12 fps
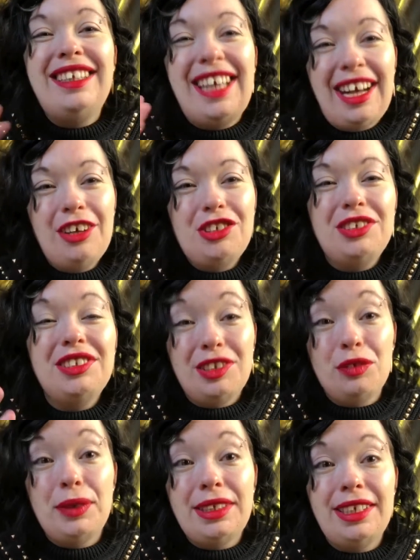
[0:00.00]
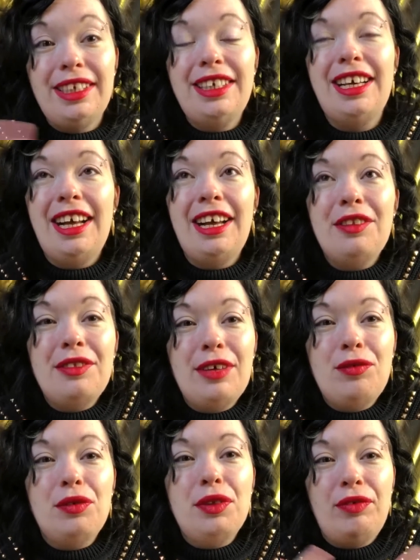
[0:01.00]
the actions that we take, and
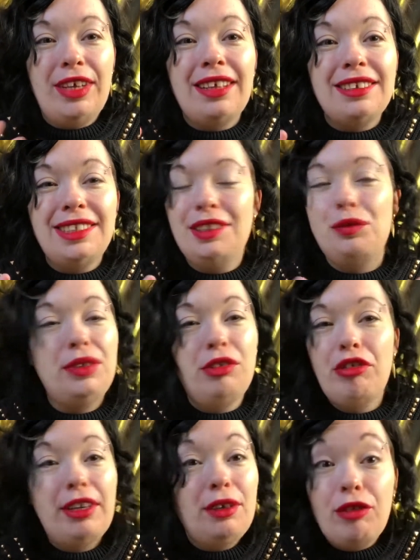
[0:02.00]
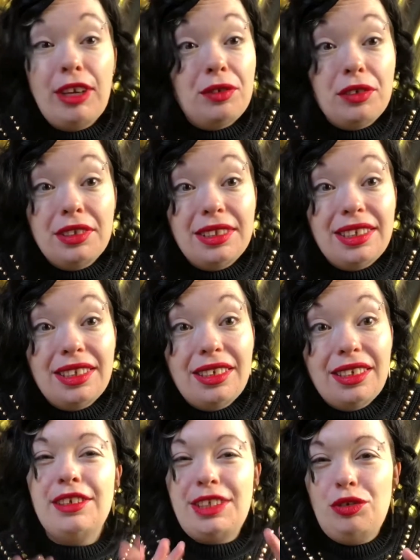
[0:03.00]
therefore the reality that we create around us.
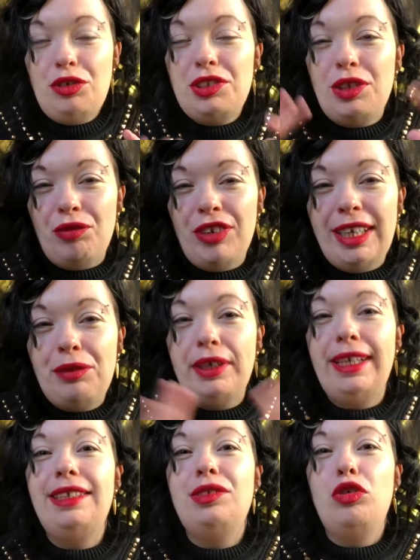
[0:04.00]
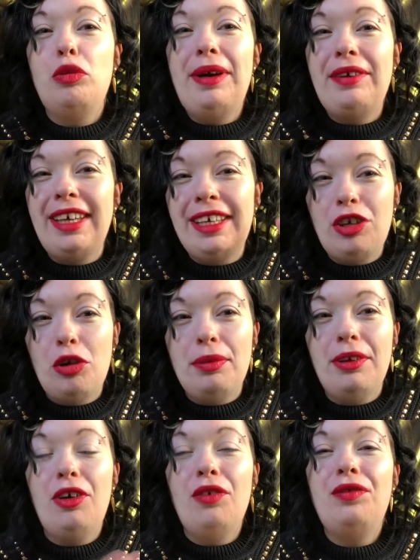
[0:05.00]
So just to really quickly talk about a couple
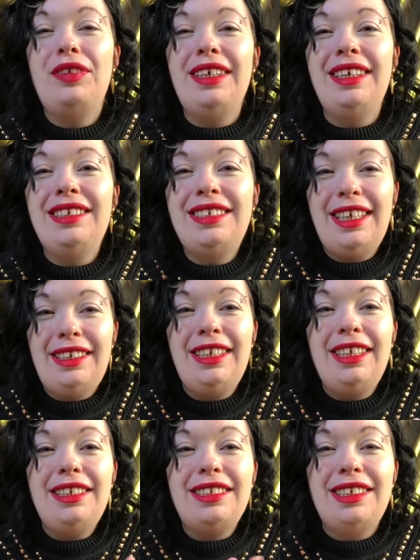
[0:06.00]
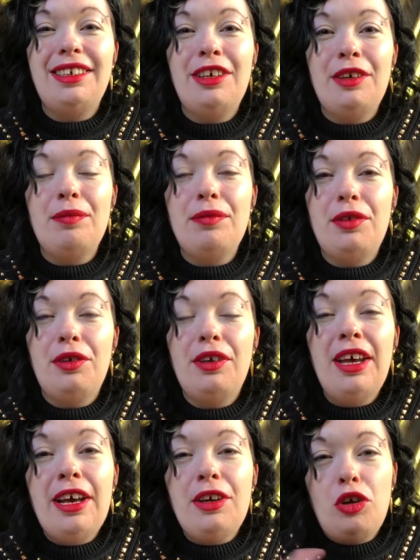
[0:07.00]
of the techniques that
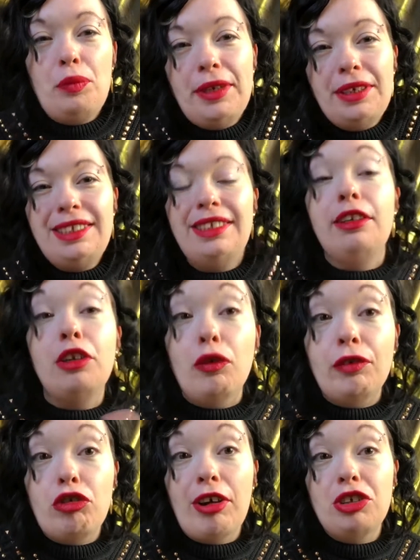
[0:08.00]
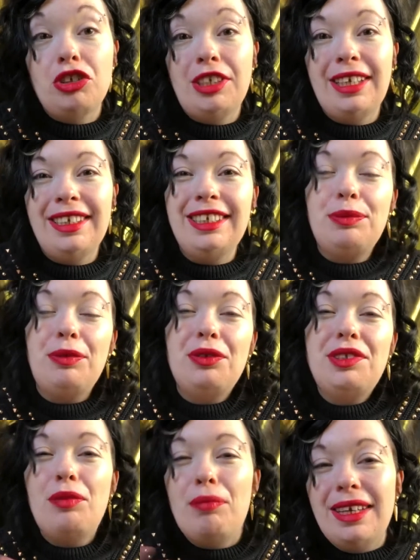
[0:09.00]
could be considered law of attraction techniques, but
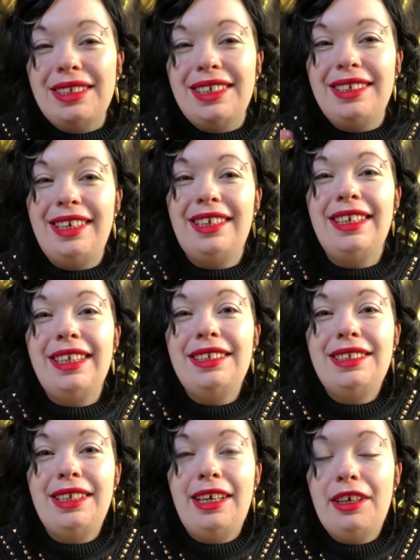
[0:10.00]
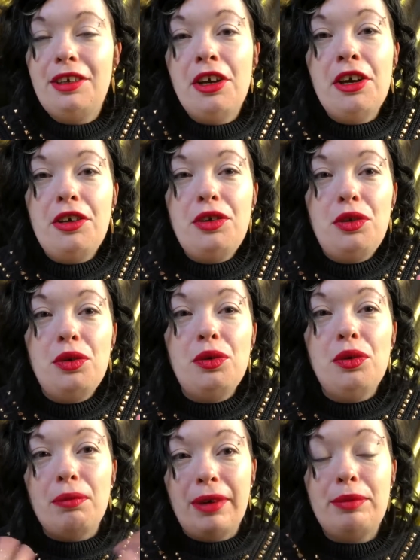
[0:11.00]
also mindset techniques that
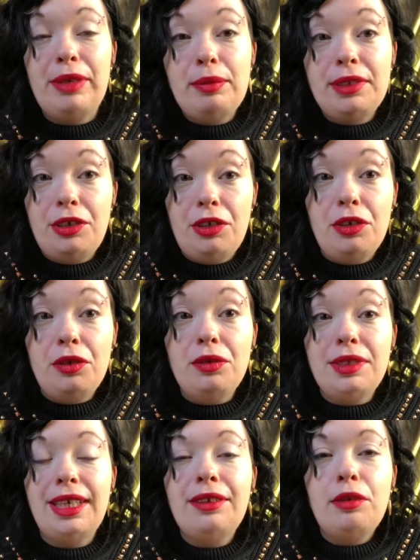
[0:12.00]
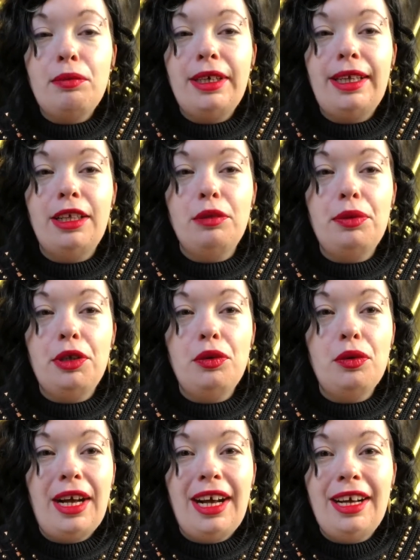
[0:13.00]
you might be able to use and that might help
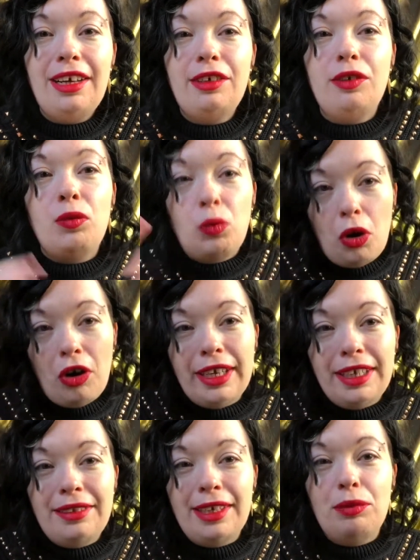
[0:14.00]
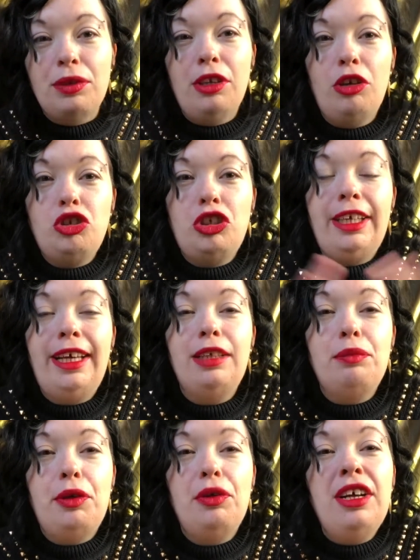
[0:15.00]
you, and why they will logically
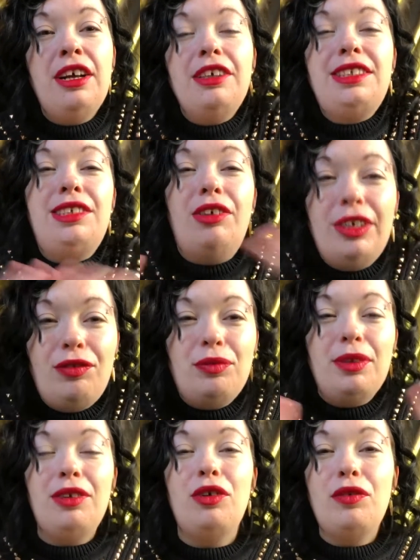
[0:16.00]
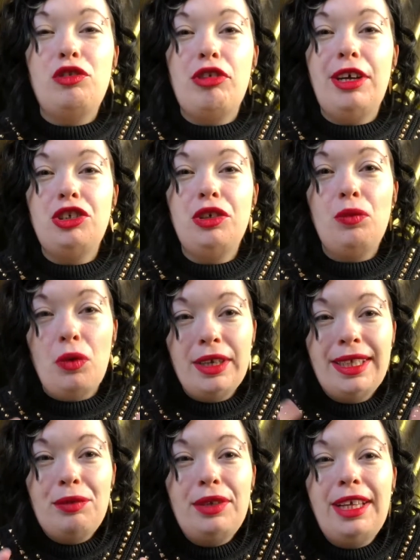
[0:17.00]
help you, aside from the law of attraction, why
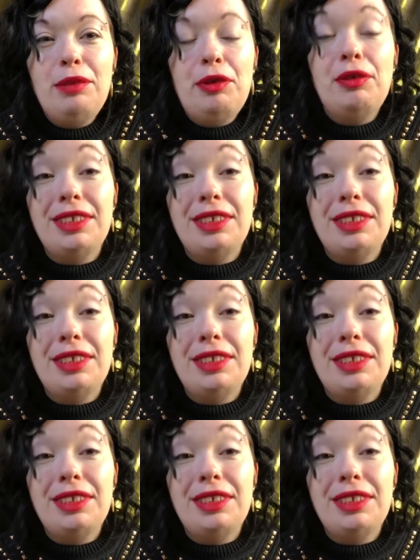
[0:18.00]
they would help you in